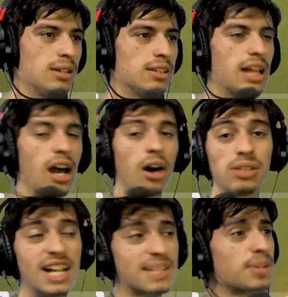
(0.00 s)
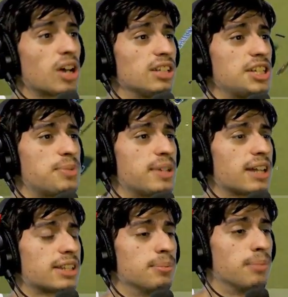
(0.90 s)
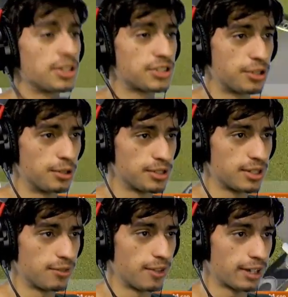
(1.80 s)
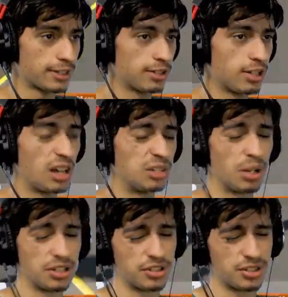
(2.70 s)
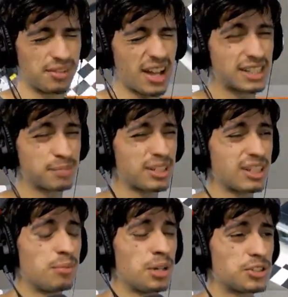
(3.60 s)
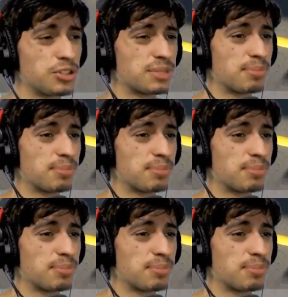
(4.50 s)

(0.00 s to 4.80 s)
Now, last but not least, we got the Munsters effect. Or not Munsters effect, but the Munsters